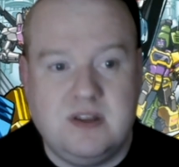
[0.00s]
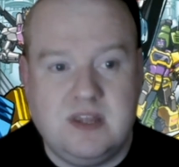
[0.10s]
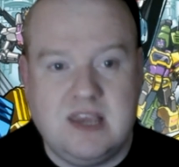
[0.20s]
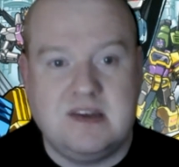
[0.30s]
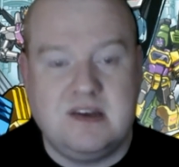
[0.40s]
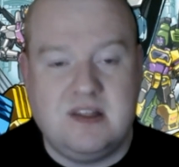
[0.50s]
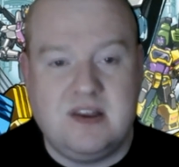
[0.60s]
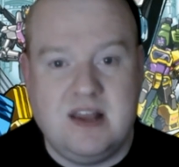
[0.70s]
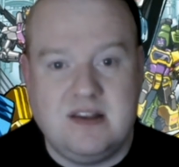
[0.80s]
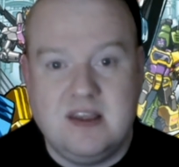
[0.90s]
He gets into their
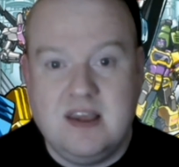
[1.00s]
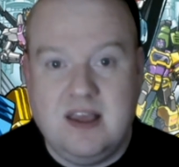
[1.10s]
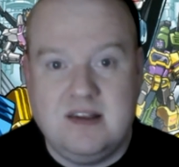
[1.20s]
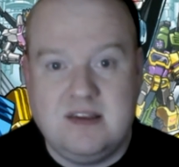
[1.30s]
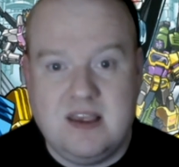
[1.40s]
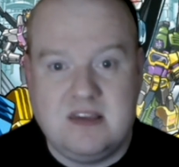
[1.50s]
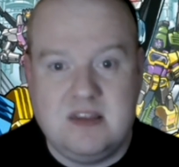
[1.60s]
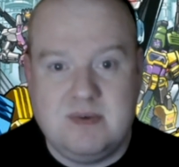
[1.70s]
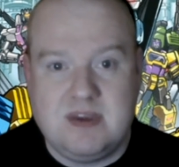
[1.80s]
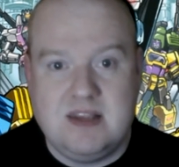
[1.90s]
heads and sets
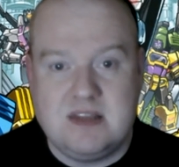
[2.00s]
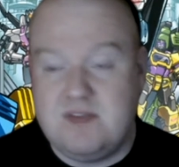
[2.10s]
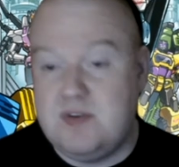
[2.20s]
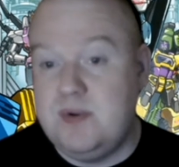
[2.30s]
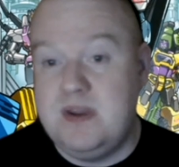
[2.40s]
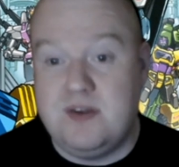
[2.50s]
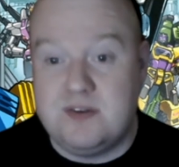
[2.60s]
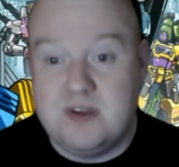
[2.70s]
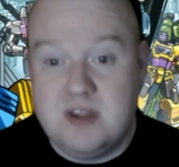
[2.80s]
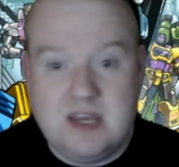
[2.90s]
them against everyone
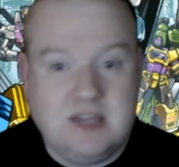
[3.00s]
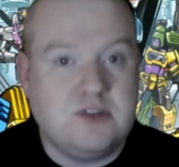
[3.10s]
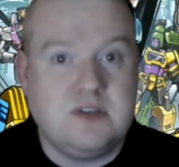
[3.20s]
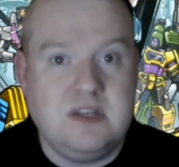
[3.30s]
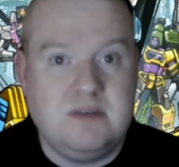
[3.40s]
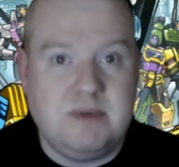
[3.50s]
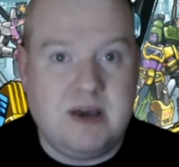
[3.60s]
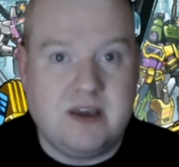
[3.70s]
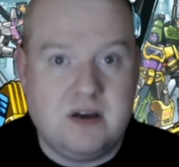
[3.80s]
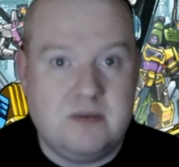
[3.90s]
else. He doesn't need
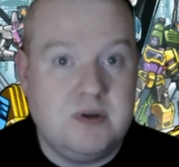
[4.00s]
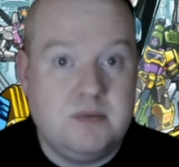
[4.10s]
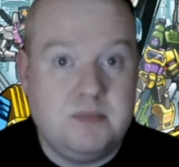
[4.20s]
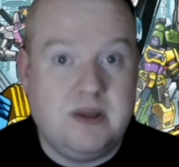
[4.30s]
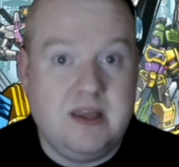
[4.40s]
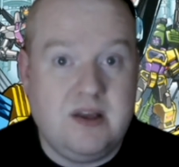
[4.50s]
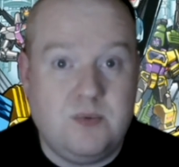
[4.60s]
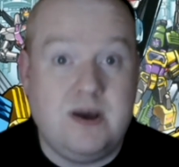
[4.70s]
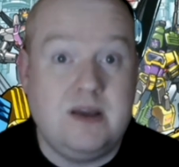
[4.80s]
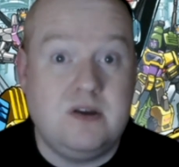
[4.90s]
backup, but hell,
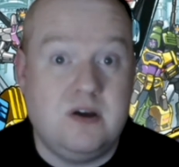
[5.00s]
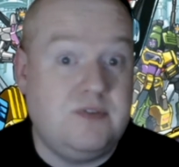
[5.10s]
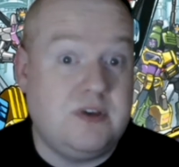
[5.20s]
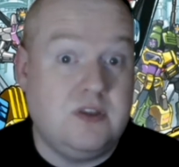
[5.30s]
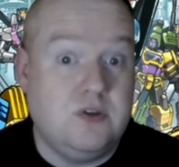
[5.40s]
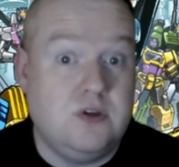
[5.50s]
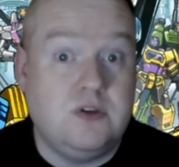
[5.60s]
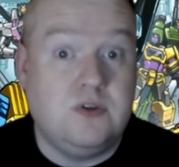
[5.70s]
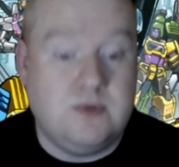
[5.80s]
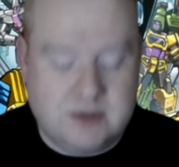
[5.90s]
why not? If you can do
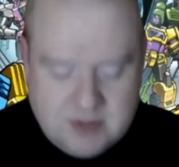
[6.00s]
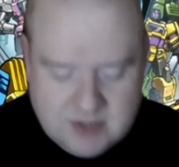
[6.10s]
it, do it.